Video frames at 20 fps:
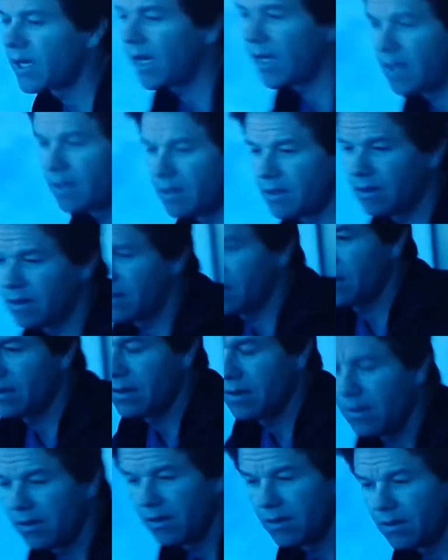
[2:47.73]
Ted,
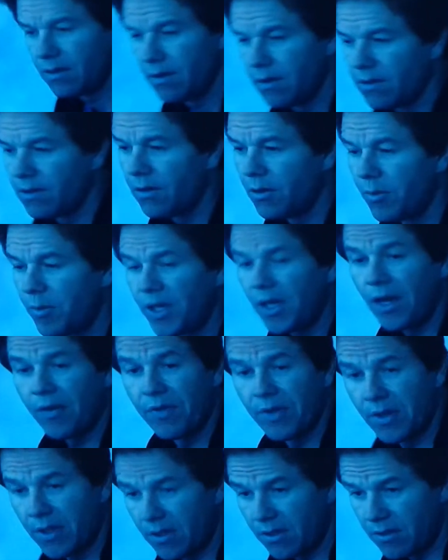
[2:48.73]
you mean
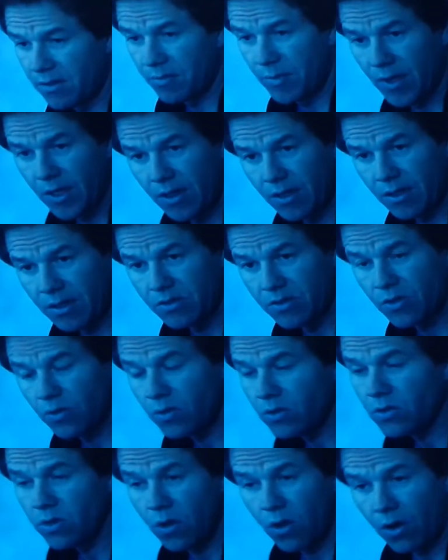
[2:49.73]
everything to me, and
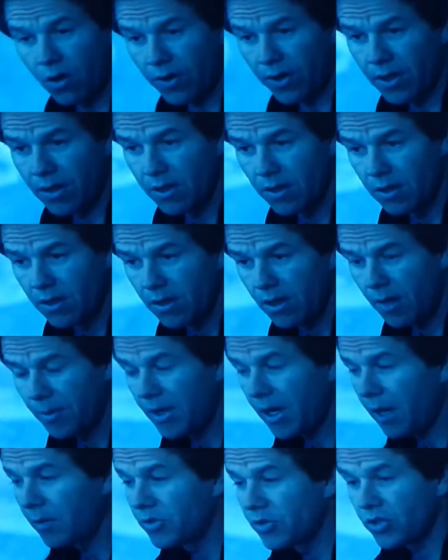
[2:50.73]
so does Lori.
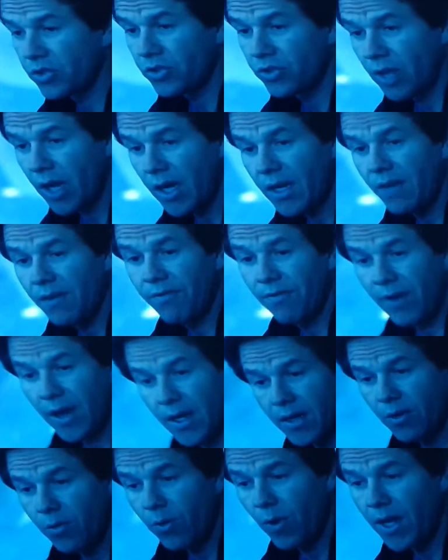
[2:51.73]
I mean, I'm just trying to
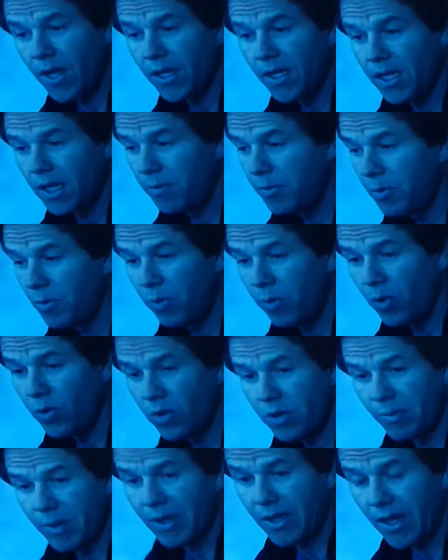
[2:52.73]
find a way to keep you
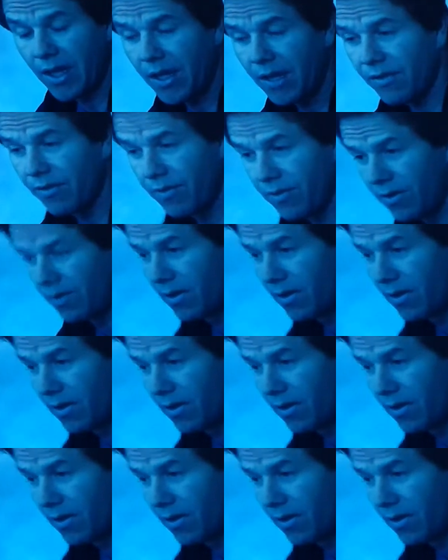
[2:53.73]
both in my life.